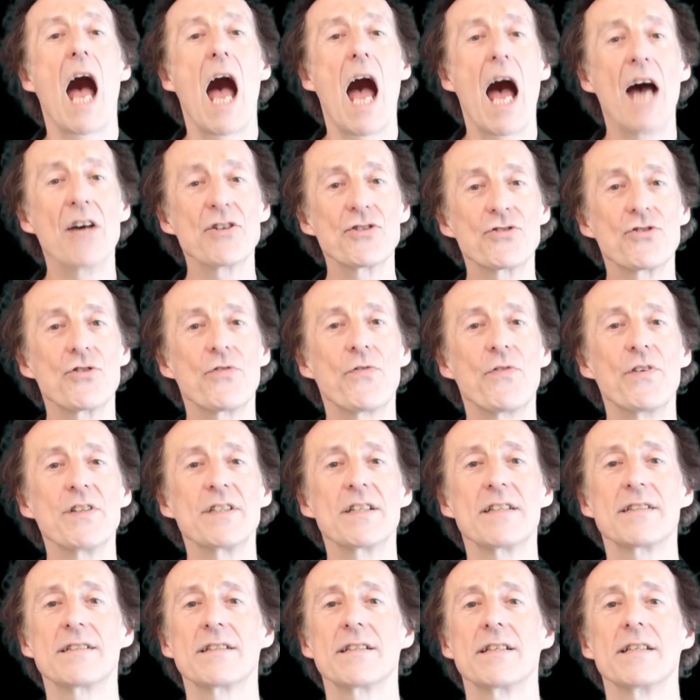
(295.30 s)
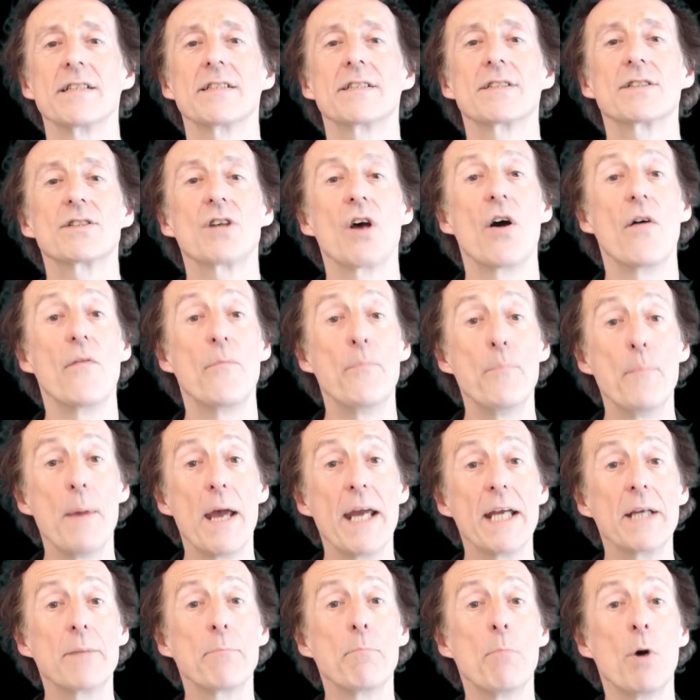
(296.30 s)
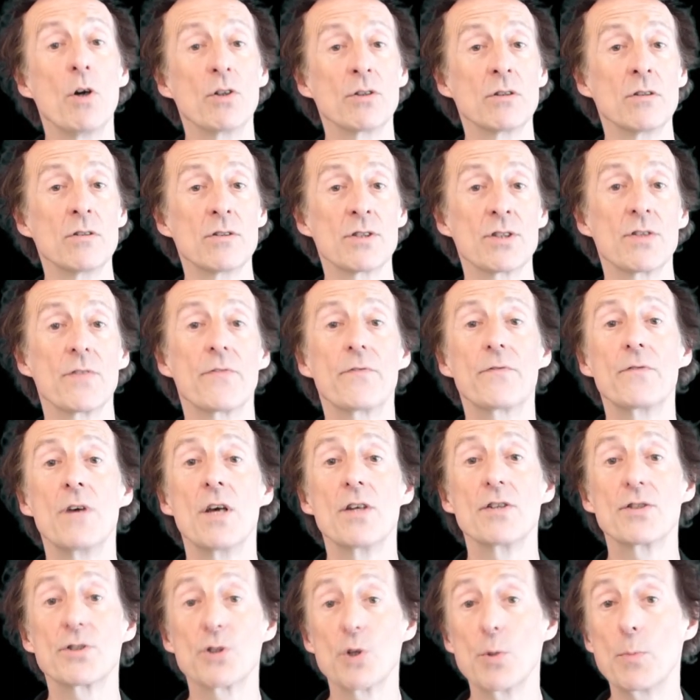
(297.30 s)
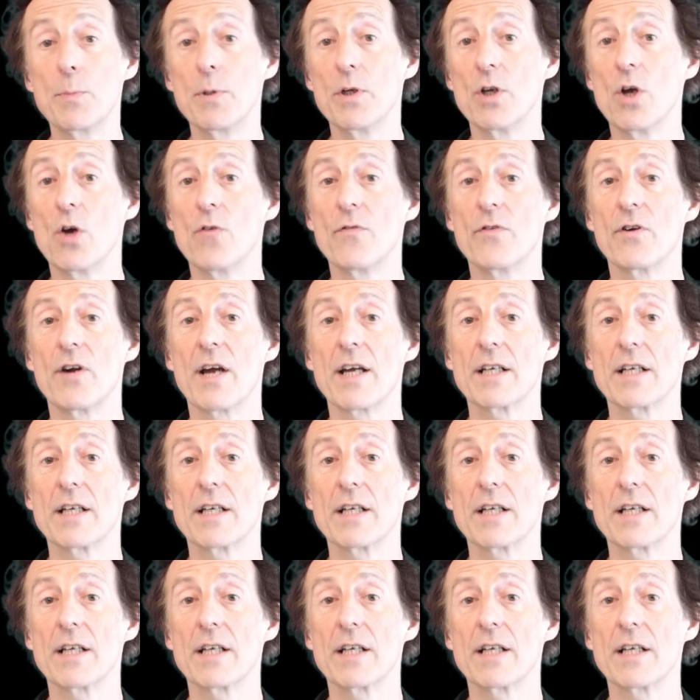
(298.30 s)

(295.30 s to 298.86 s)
Astrophysicists have made models of supernova